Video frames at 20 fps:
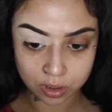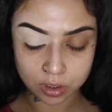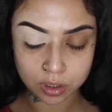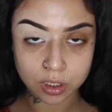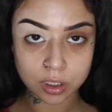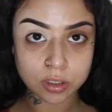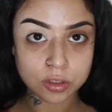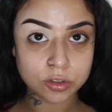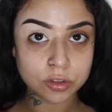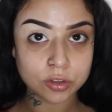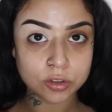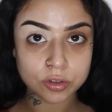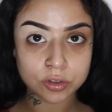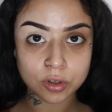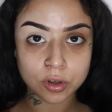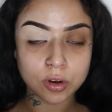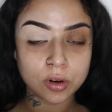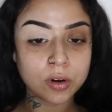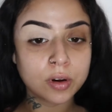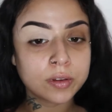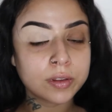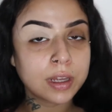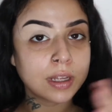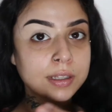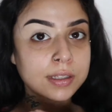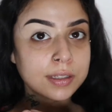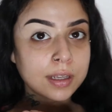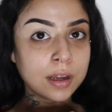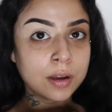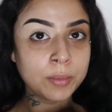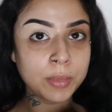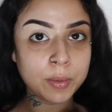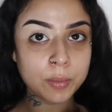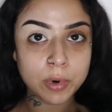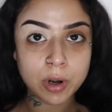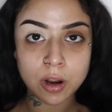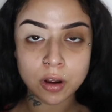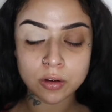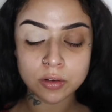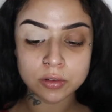Okay, so that's how my
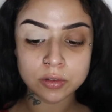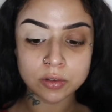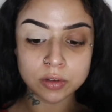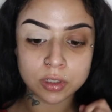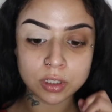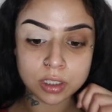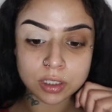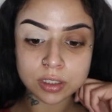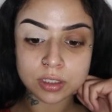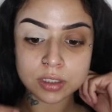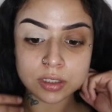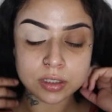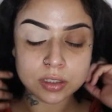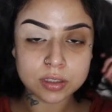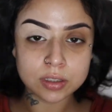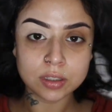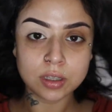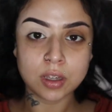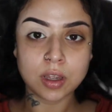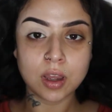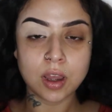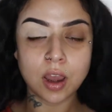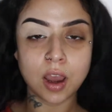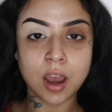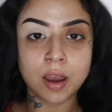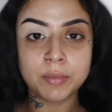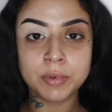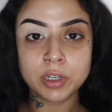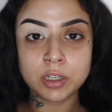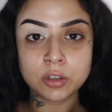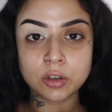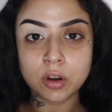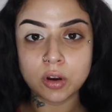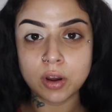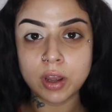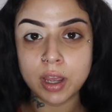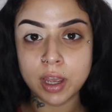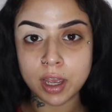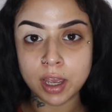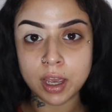brow looks. I'm gonna go
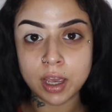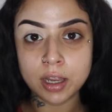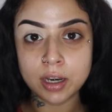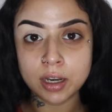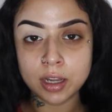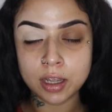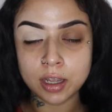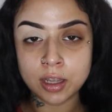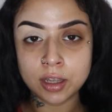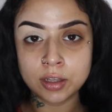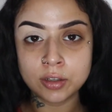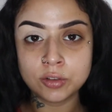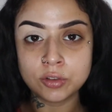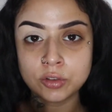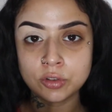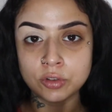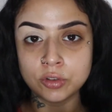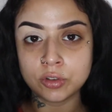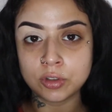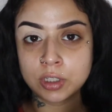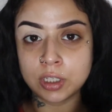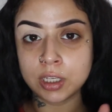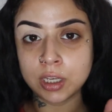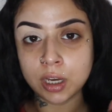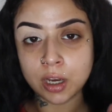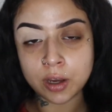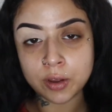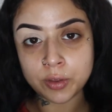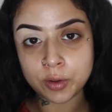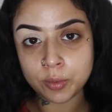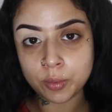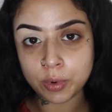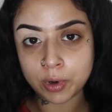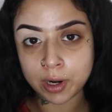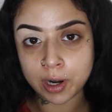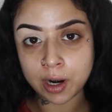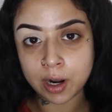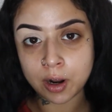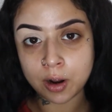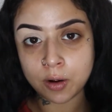ahead and do the other
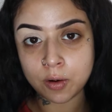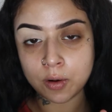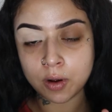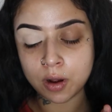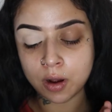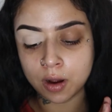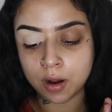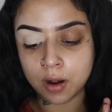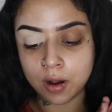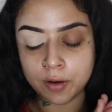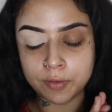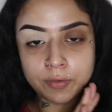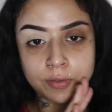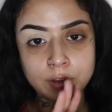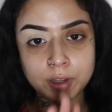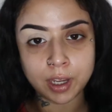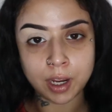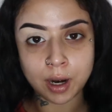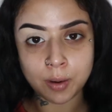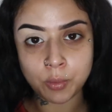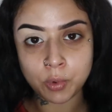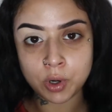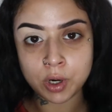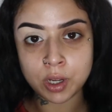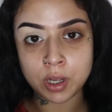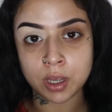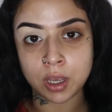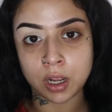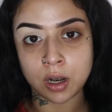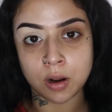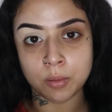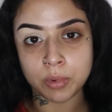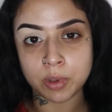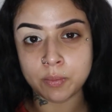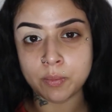brow off camera and I'll be